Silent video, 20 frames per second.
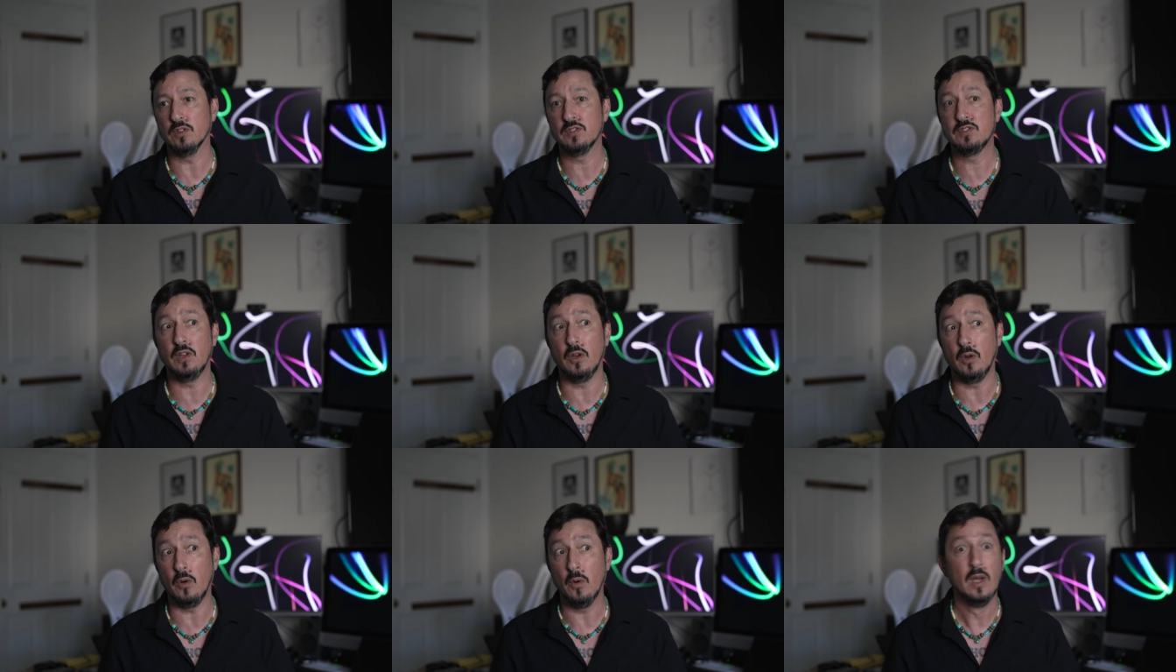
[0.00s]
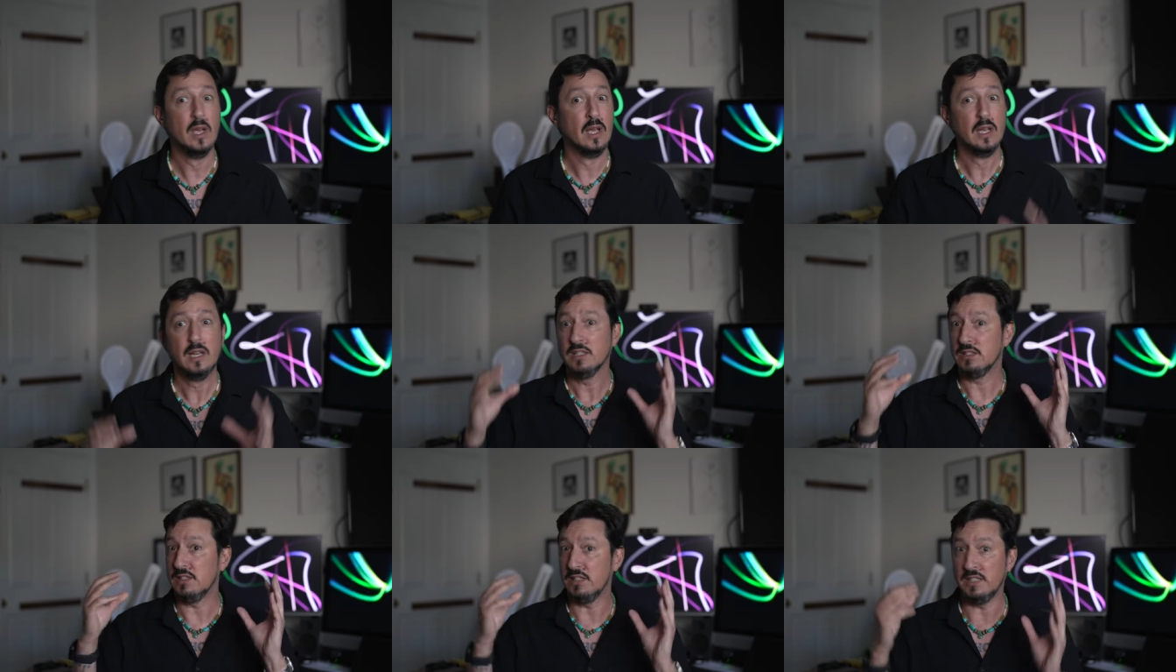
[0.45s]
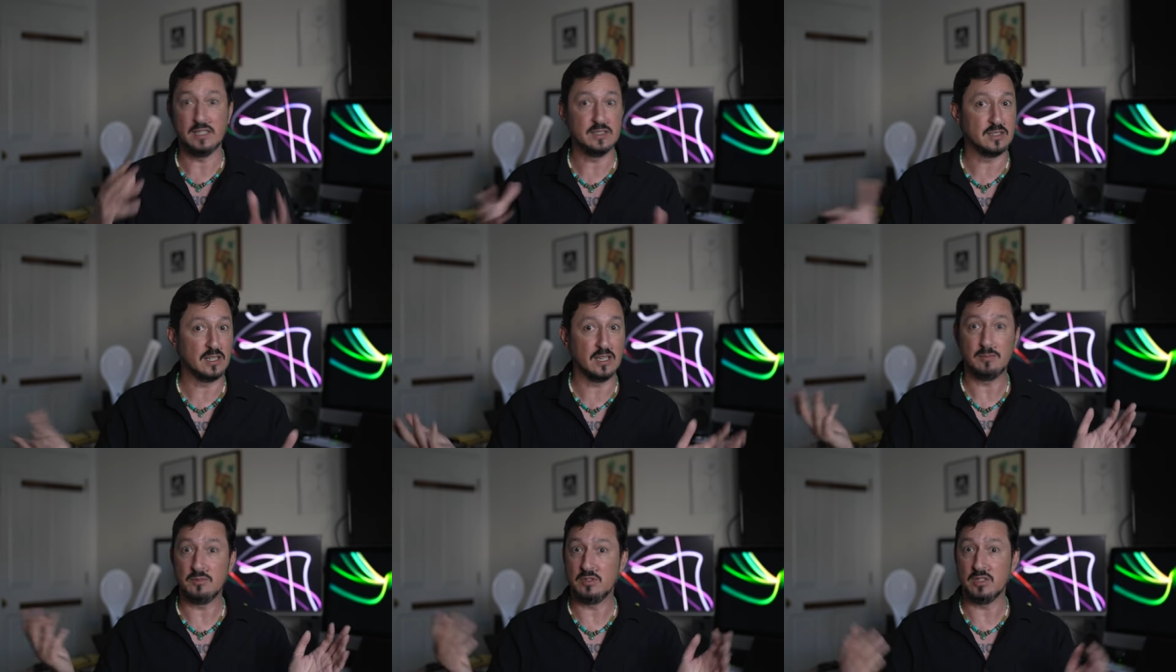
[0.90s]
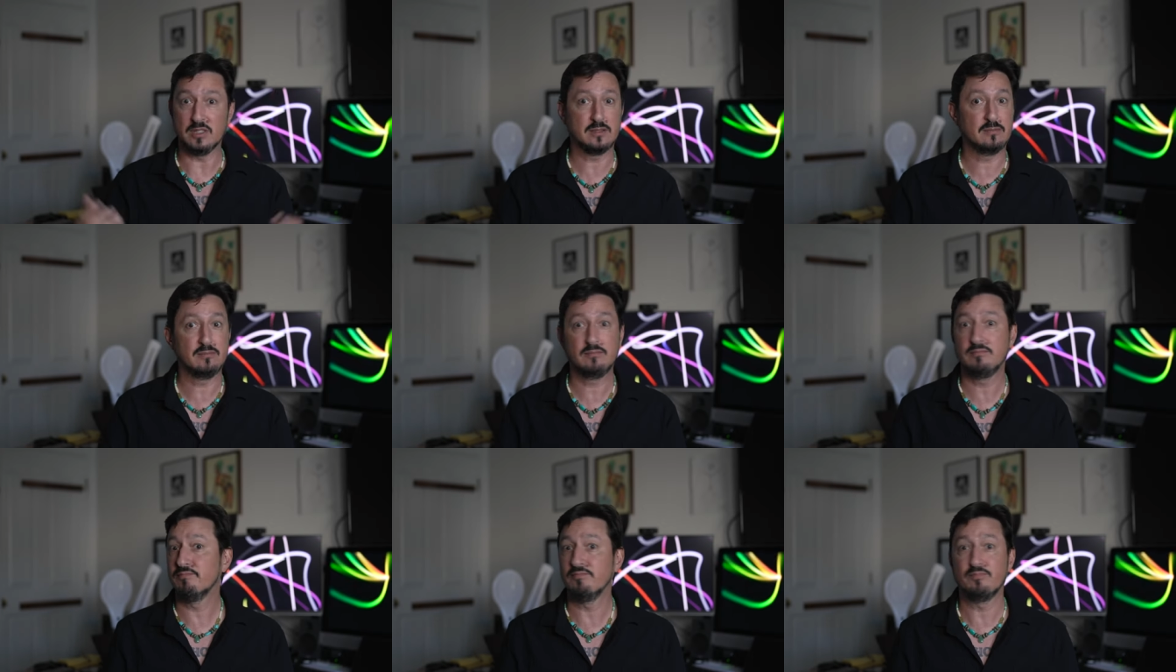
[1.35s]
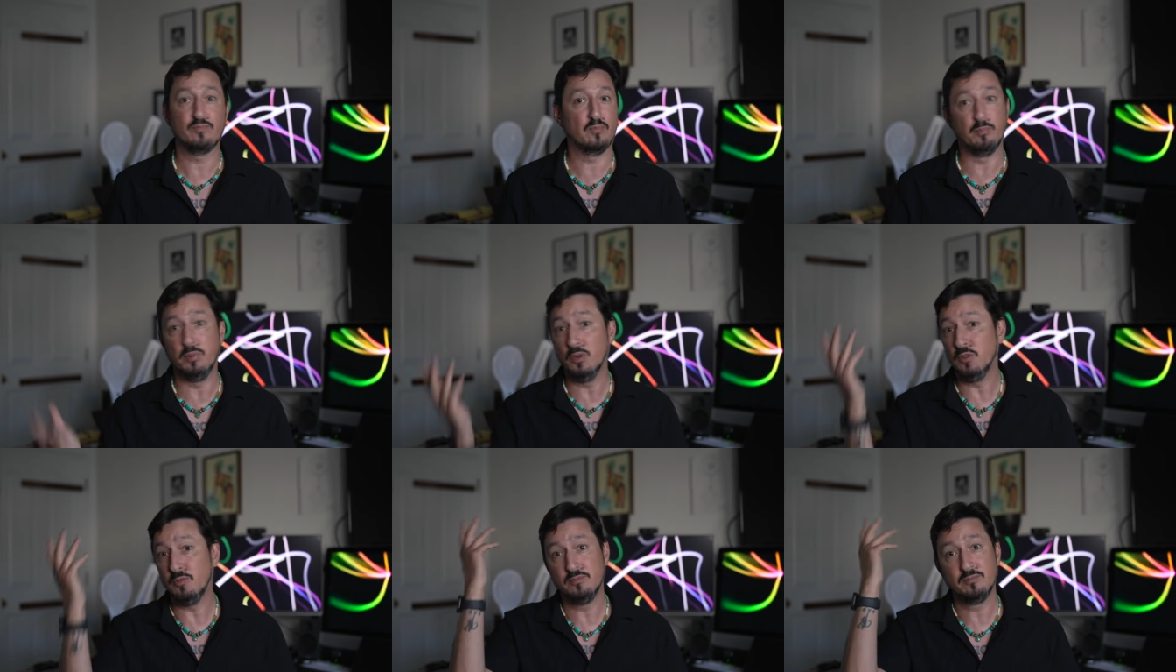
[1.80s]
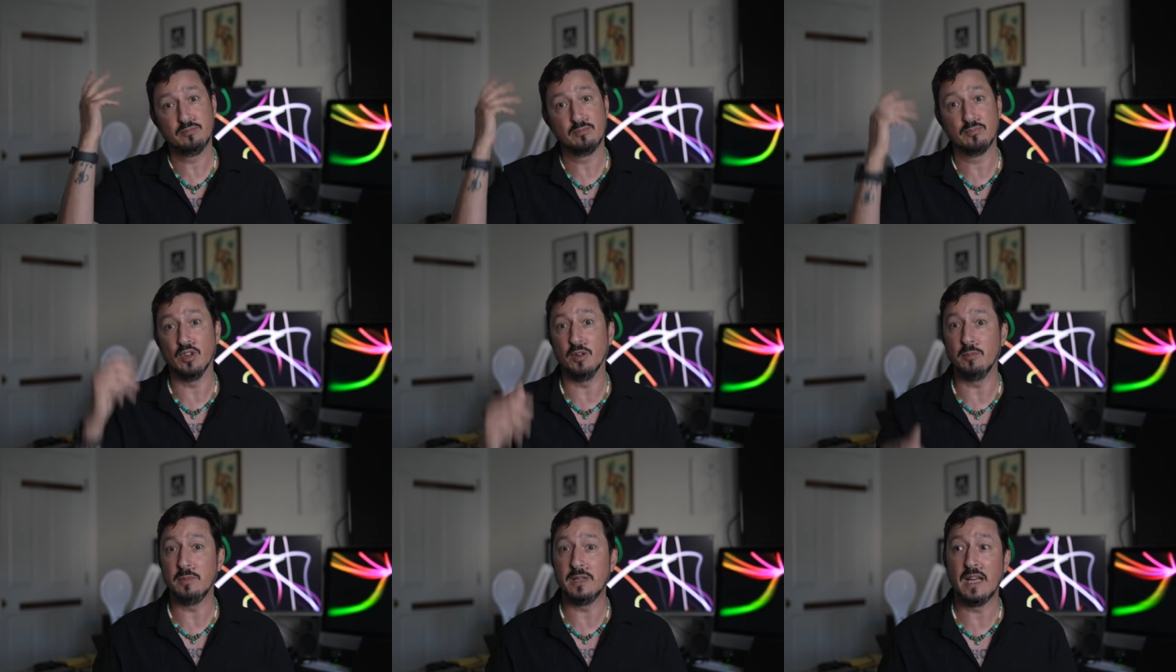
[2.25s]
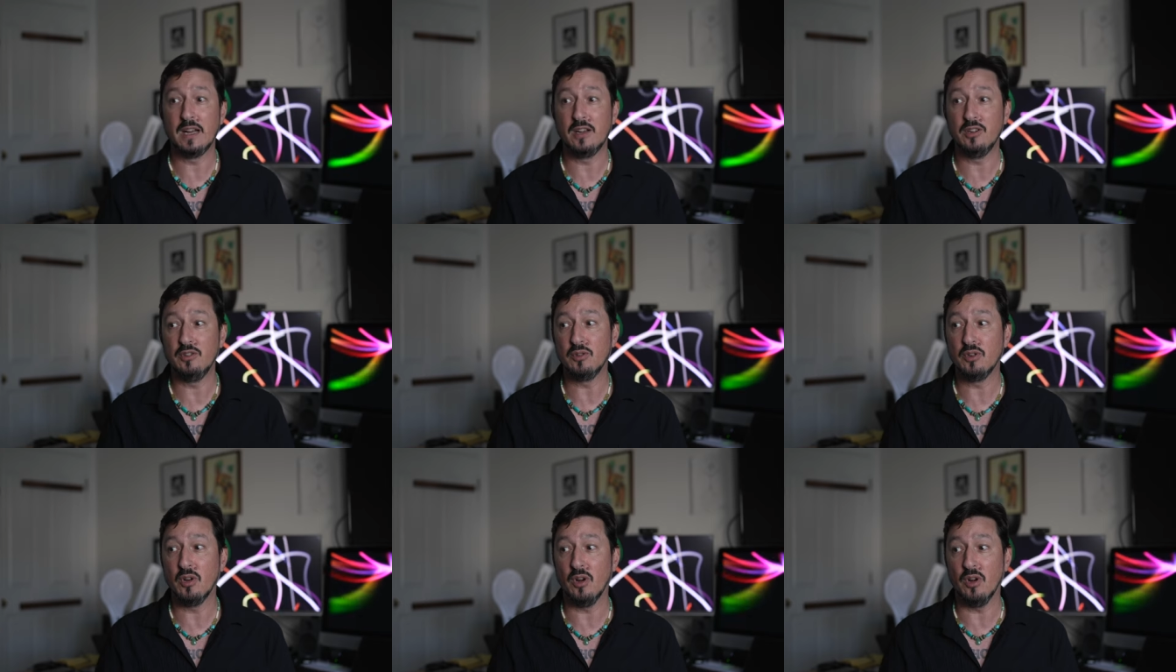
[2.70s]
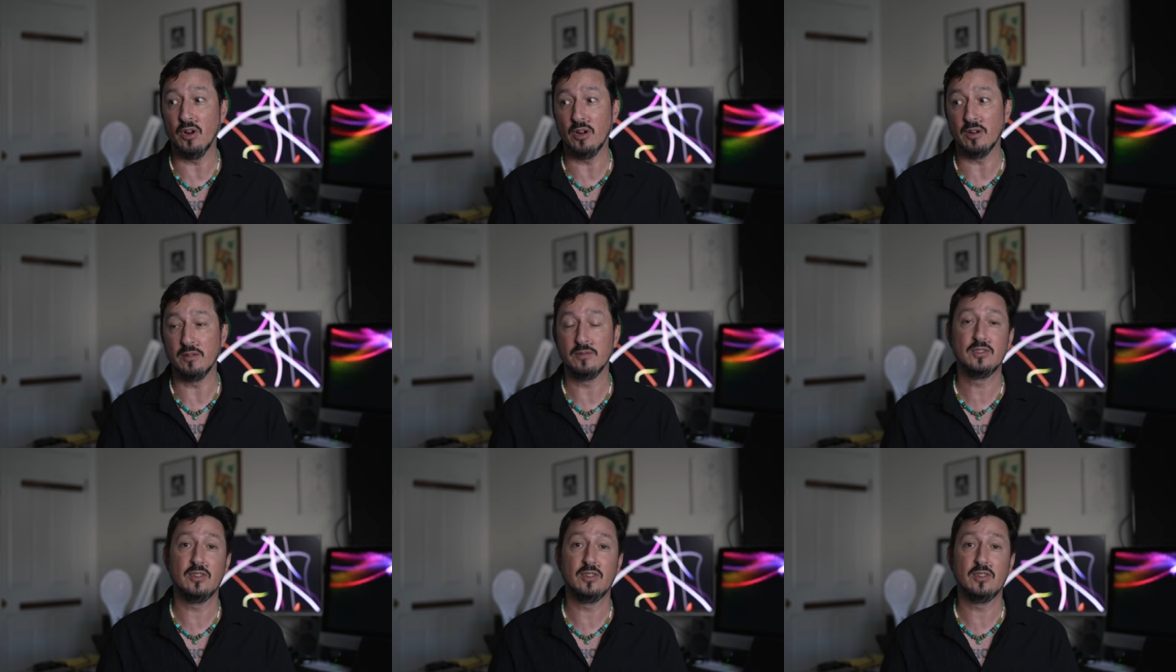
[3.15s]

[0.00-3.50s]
So she ended up just boom, print me out a new card.